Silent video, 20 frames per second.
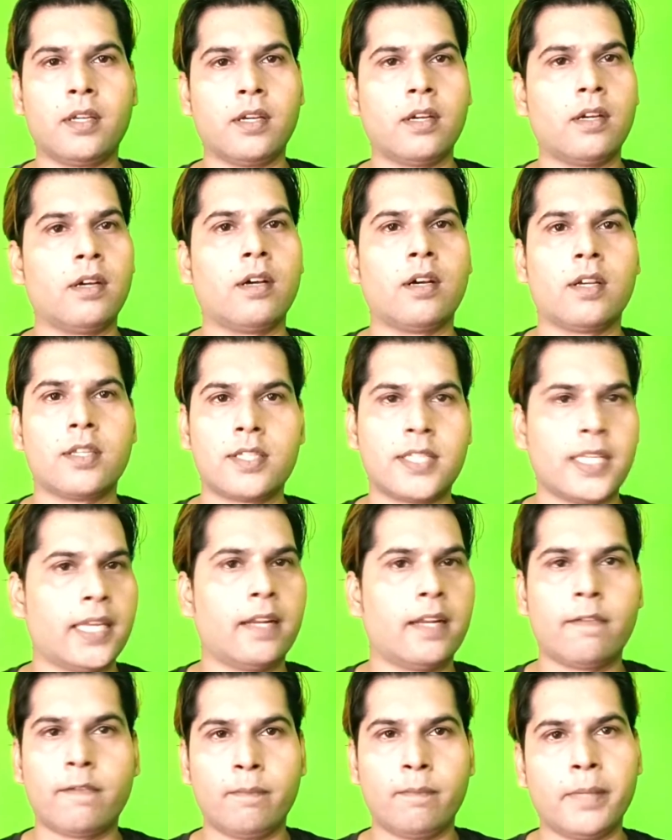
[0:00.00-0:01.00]
a
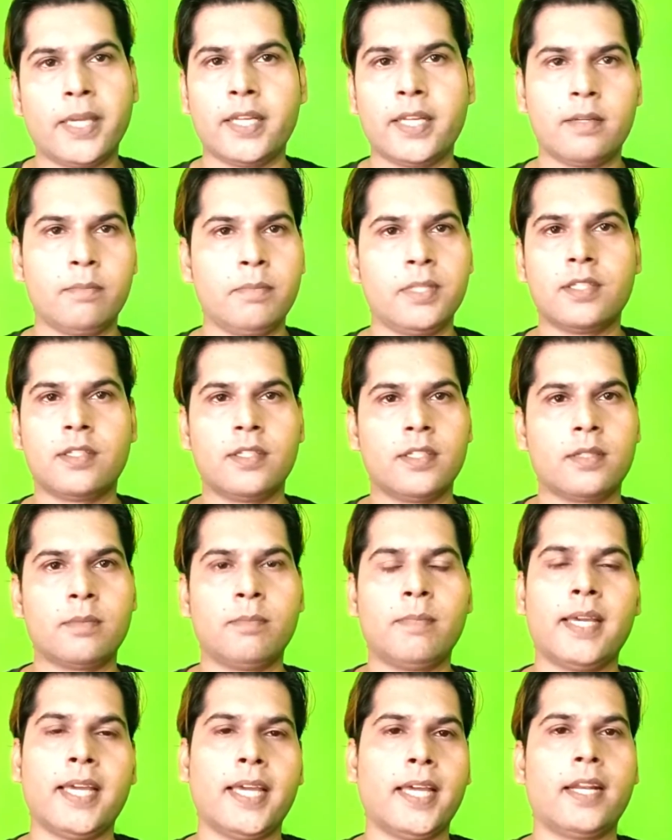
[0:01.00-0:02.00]
self-made
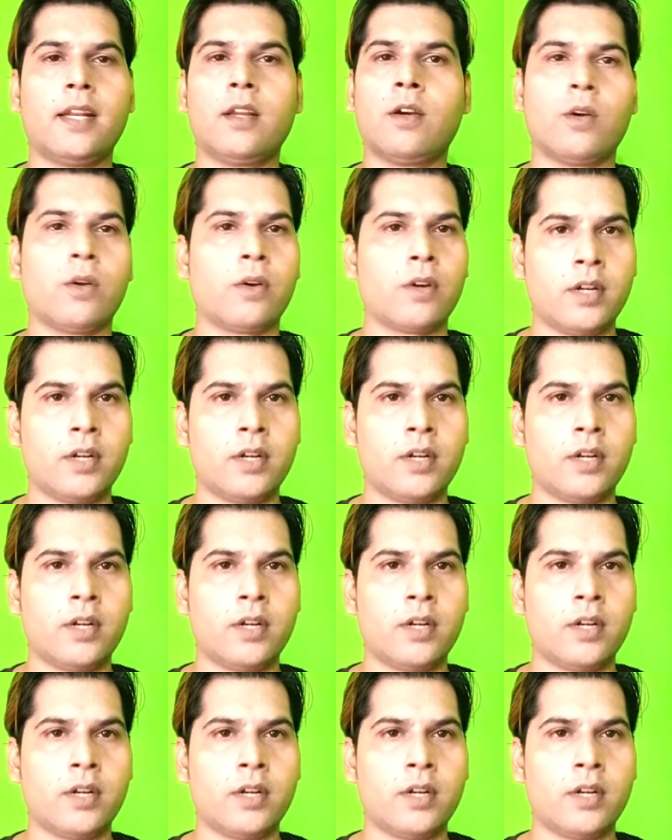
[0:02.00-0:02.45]
businessman, or